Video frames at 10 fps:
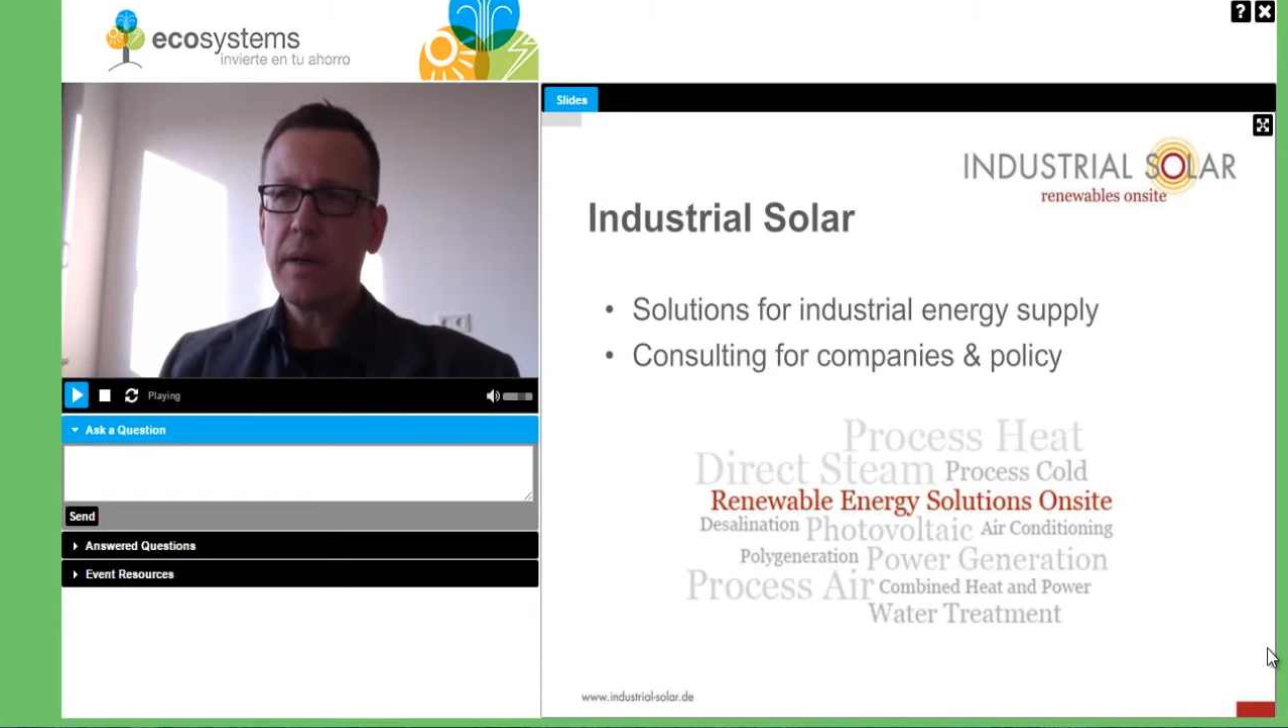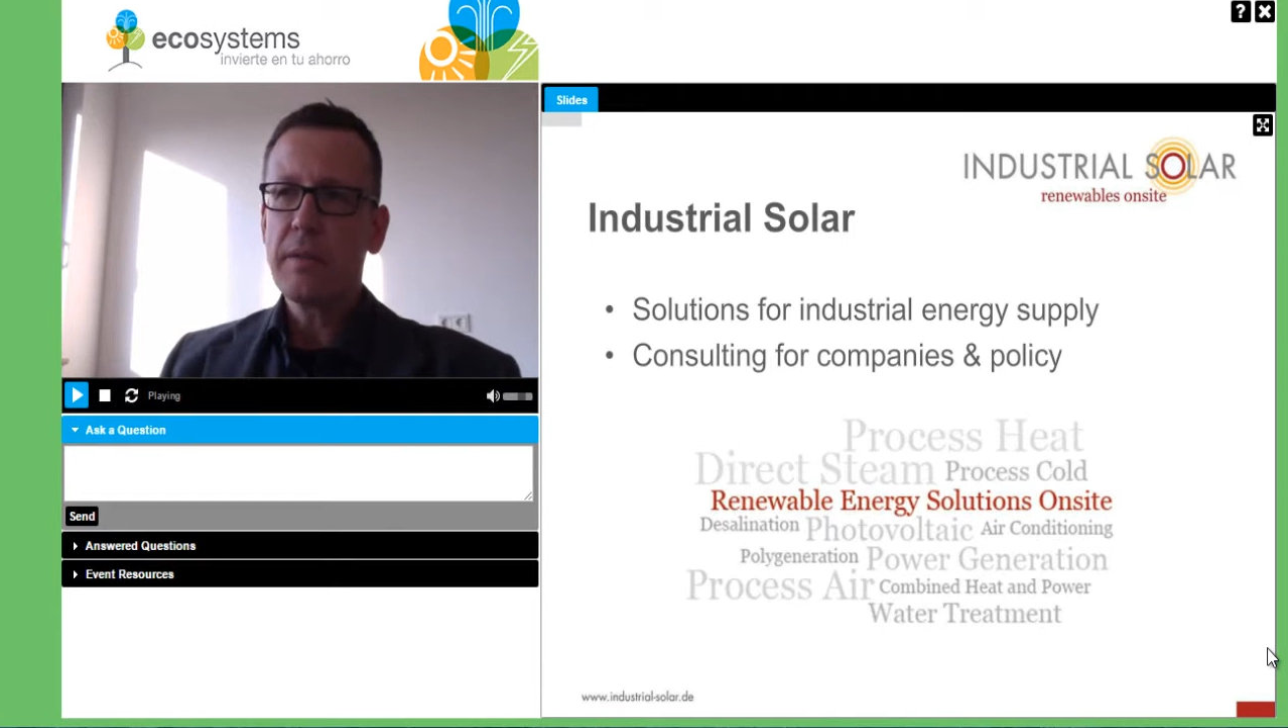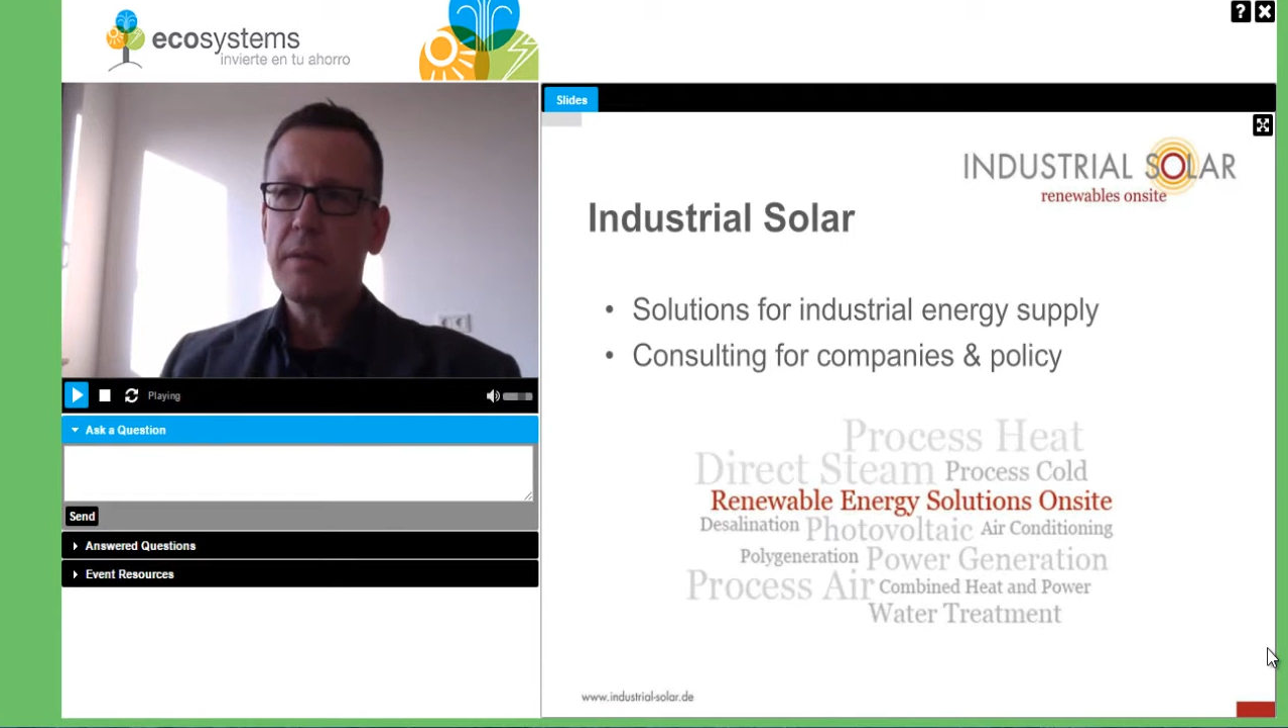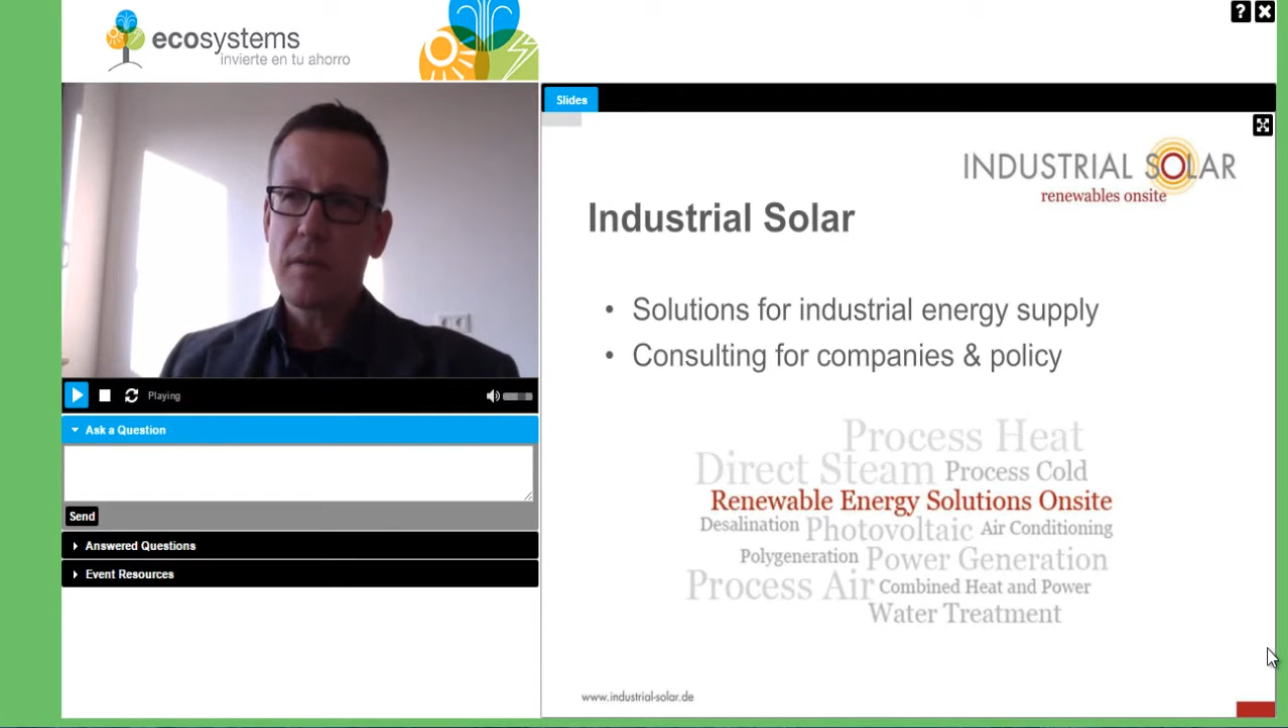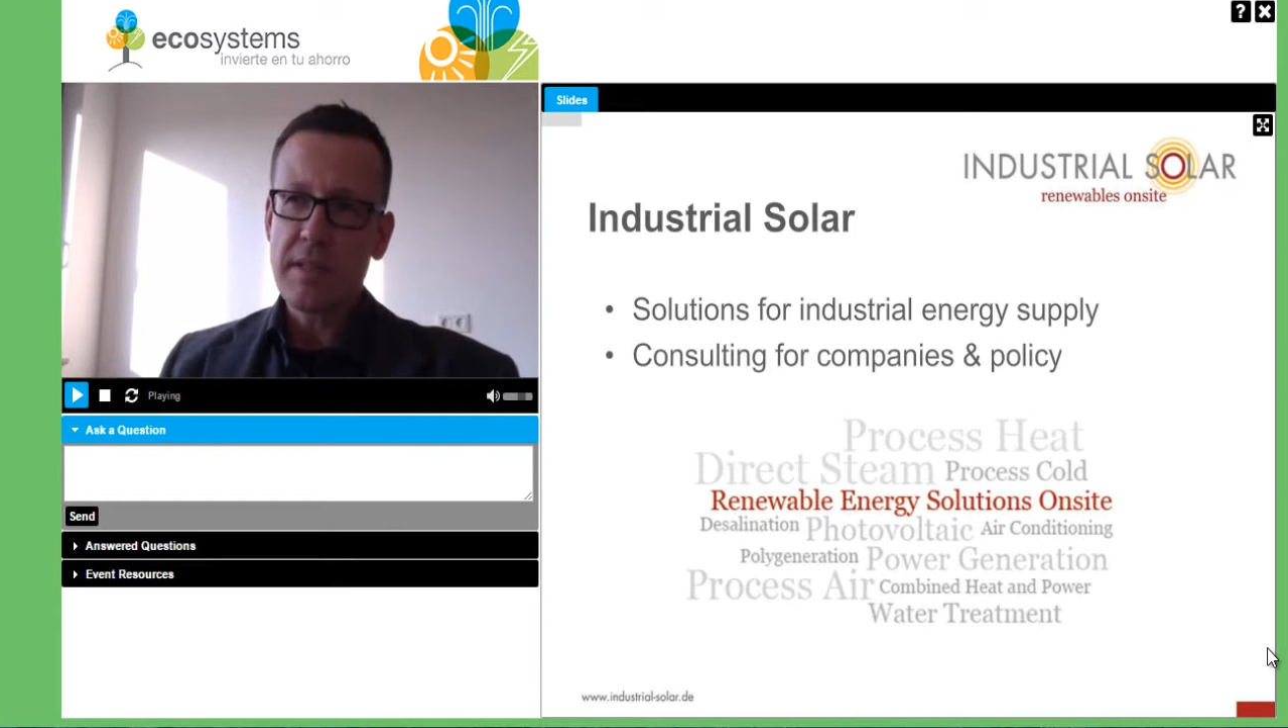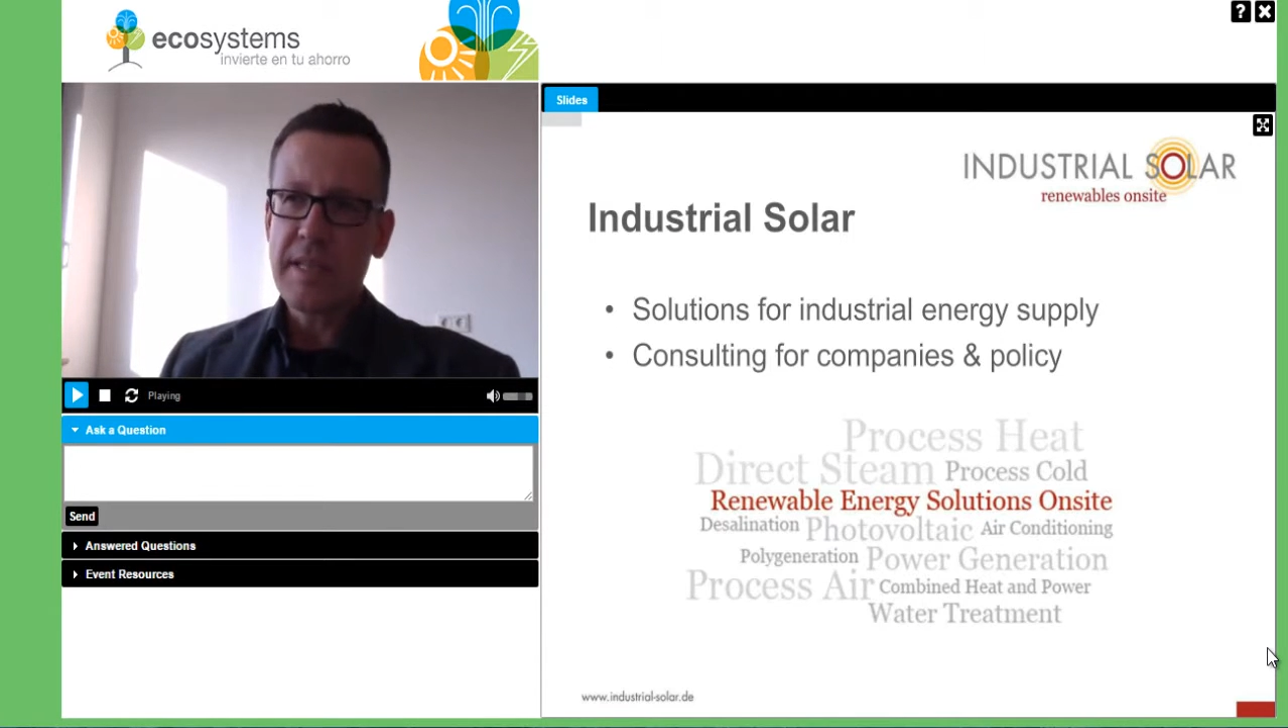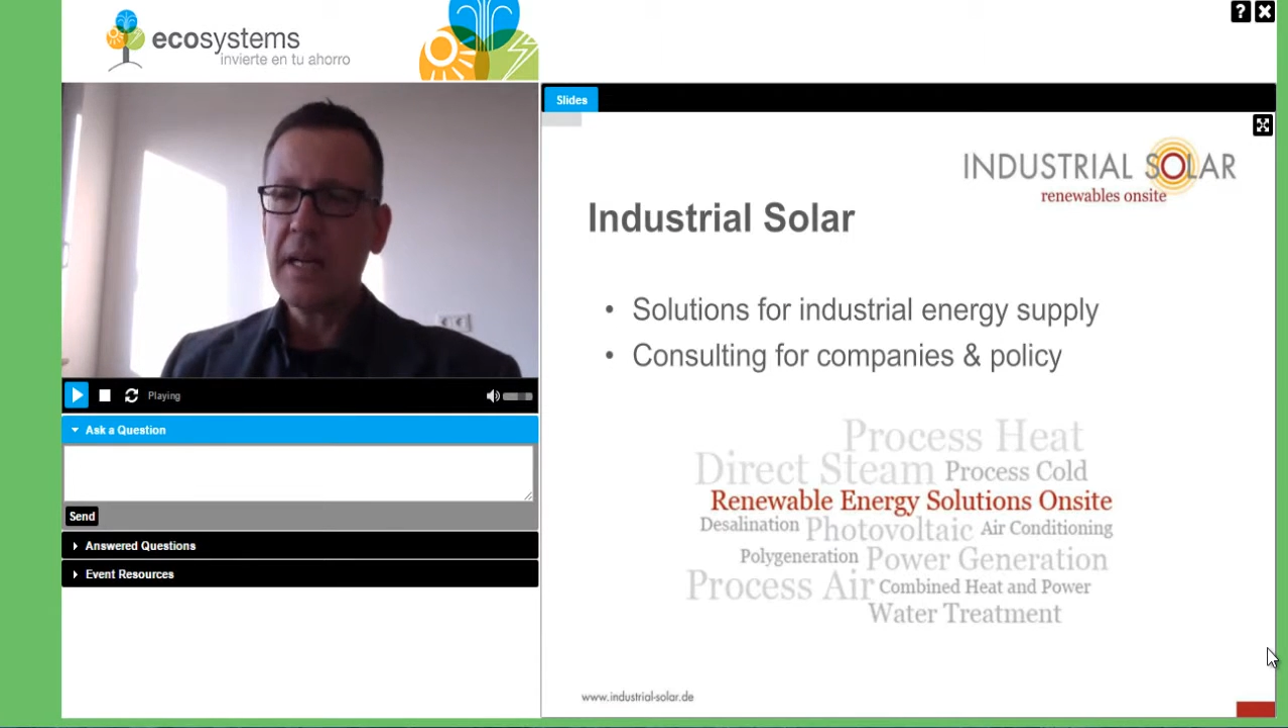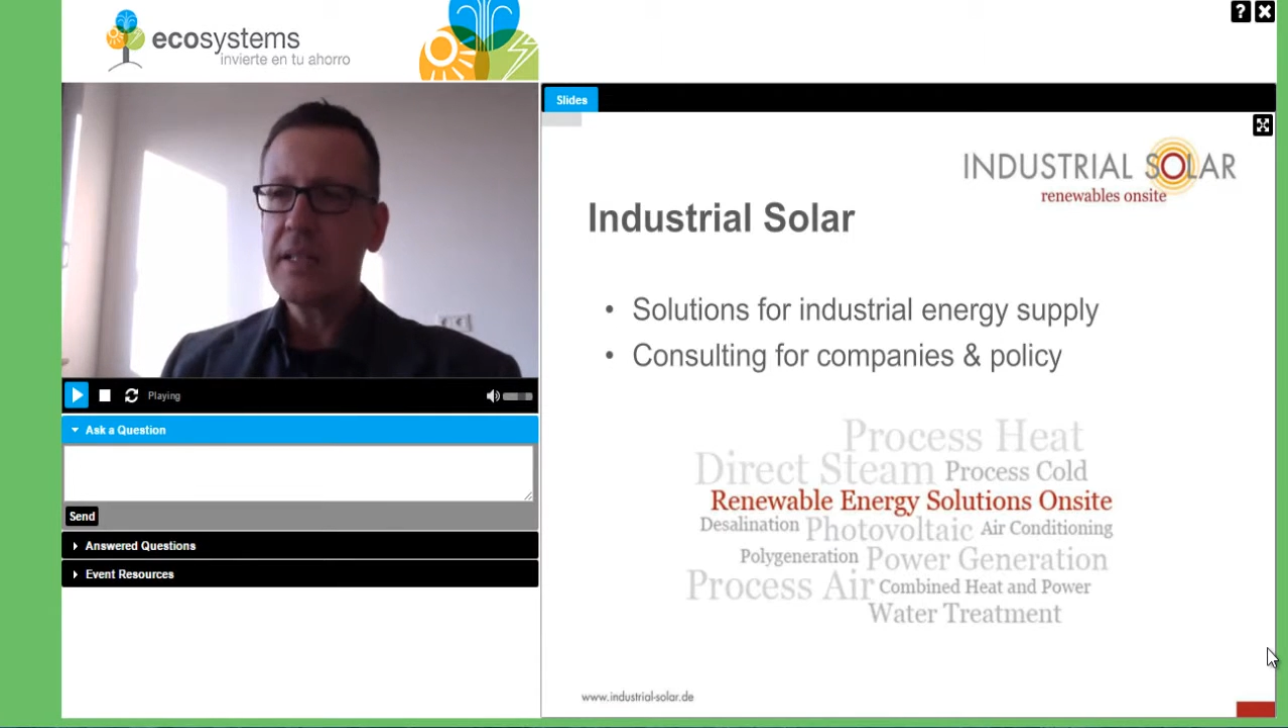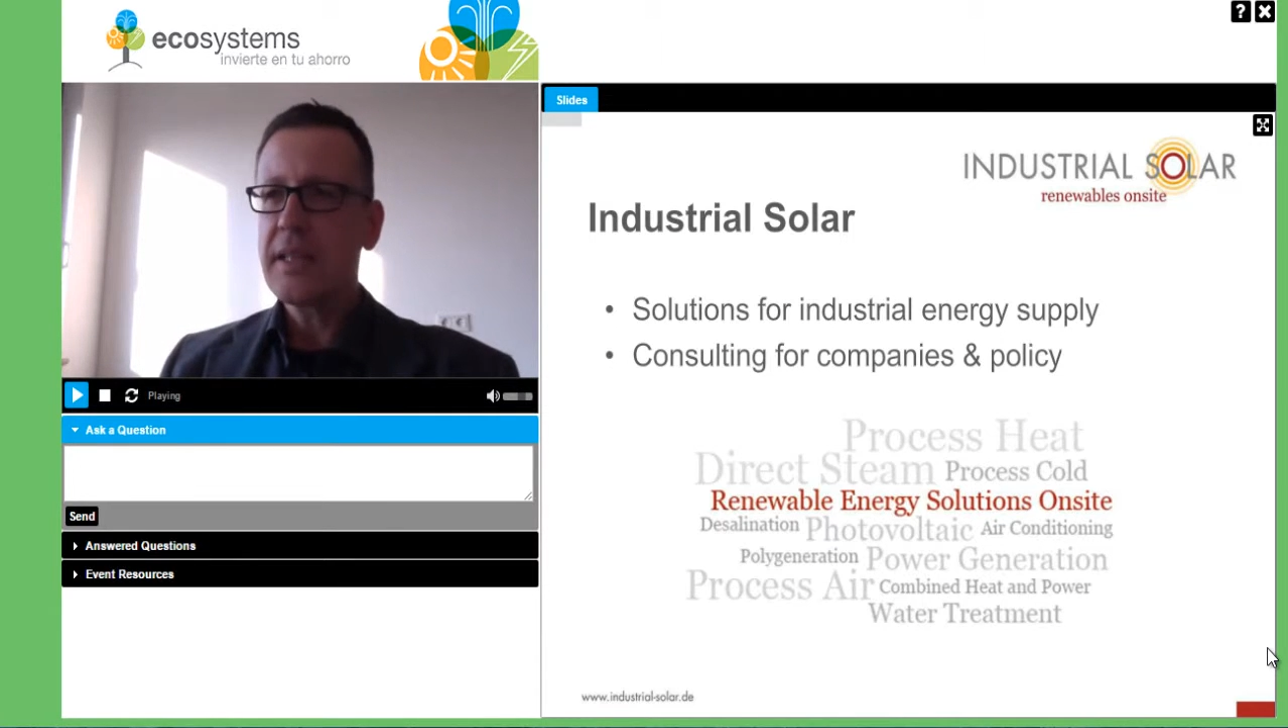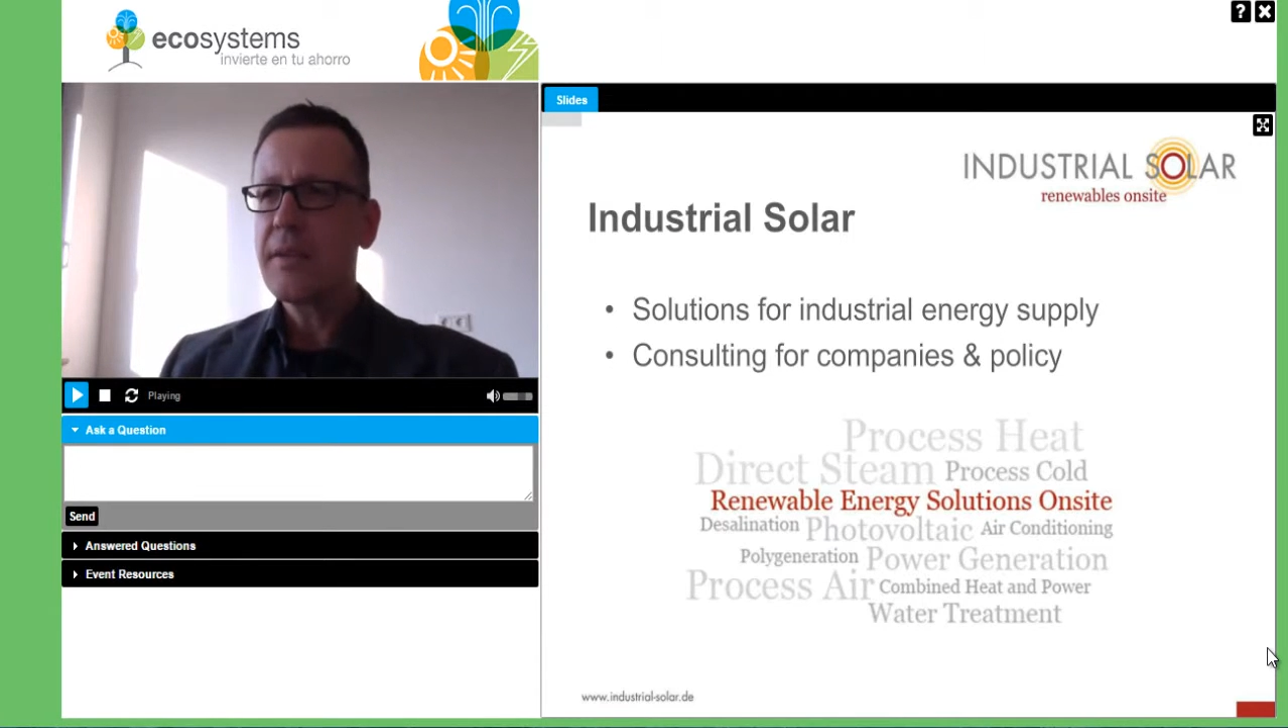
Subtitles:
consulting